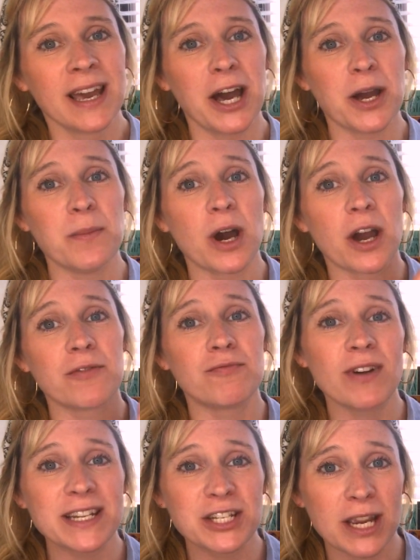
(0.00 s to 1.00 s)
I
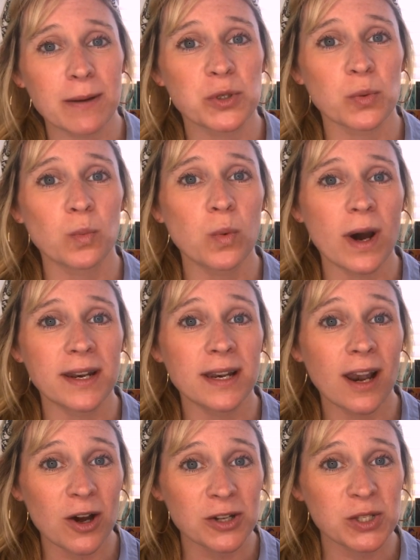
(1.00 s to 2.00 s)
read chapter 1
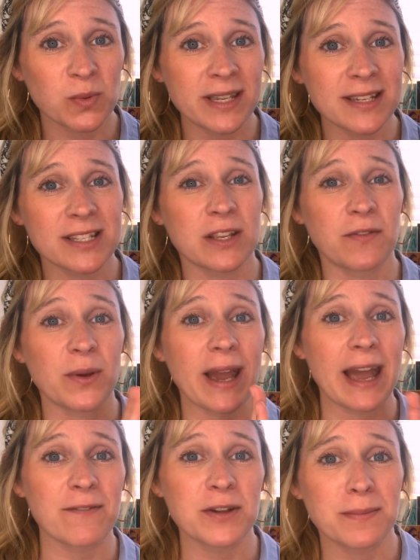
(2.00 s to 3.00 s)
last week, so if you
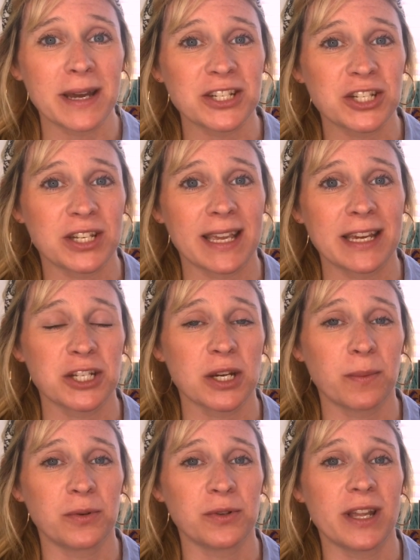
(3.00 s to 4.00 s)
haven't managed to catch
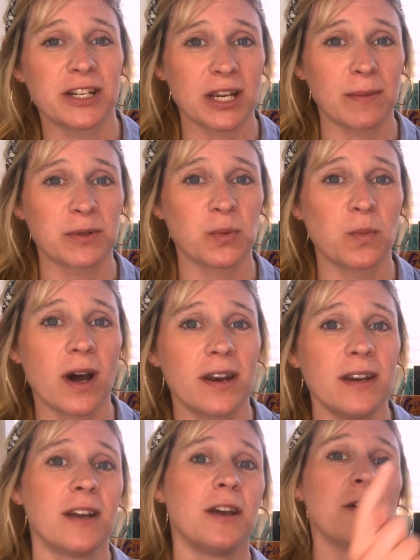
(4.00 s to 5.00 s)
up on chapter
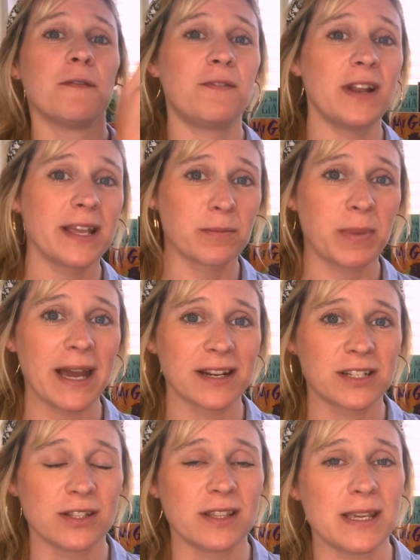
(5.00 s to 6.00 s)
1, flip back
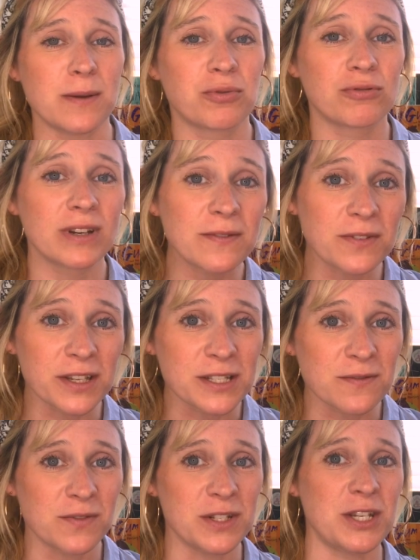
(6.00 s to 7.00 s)
to the previous
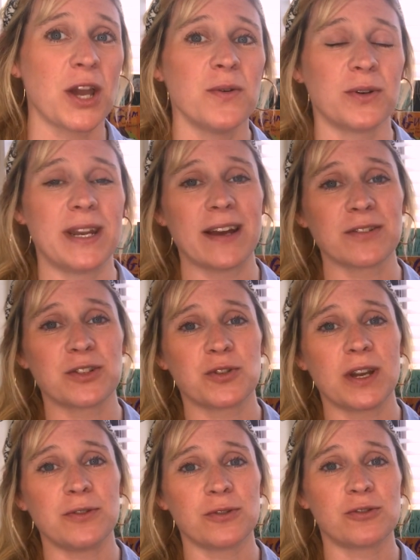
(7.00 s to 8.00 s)
video on how to
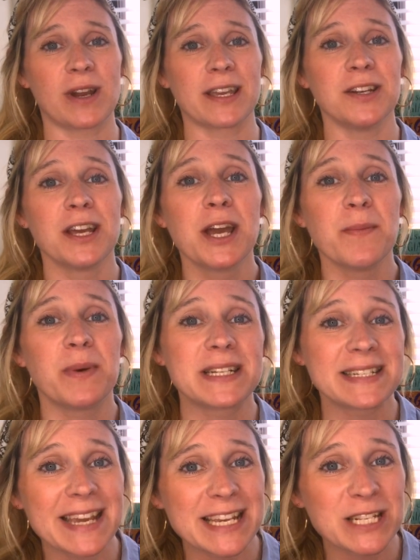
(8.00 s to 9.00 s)
train your dragon, but
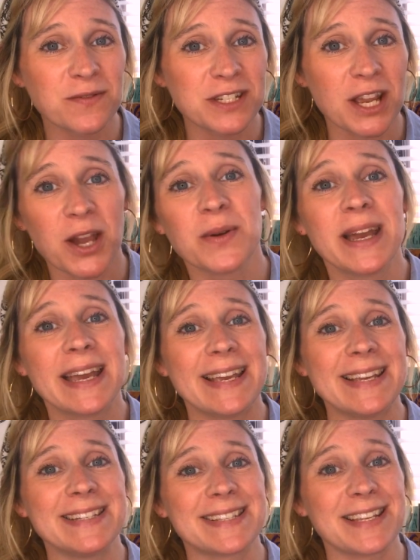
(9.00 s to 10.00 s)
today's video
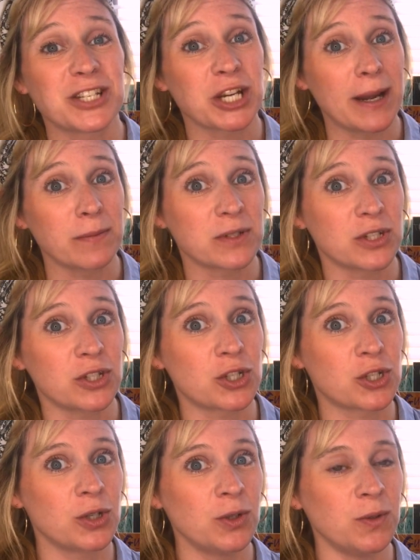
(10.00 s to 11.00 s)
is chapter
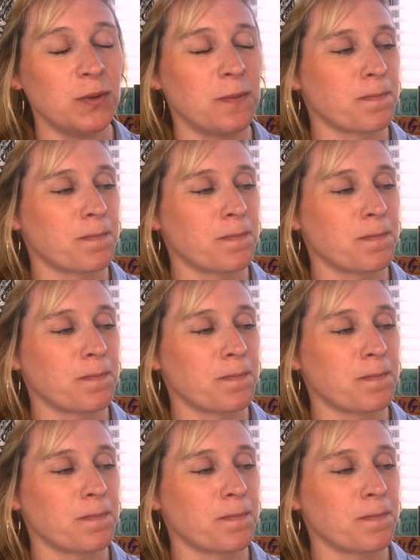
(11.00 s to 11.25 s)
2.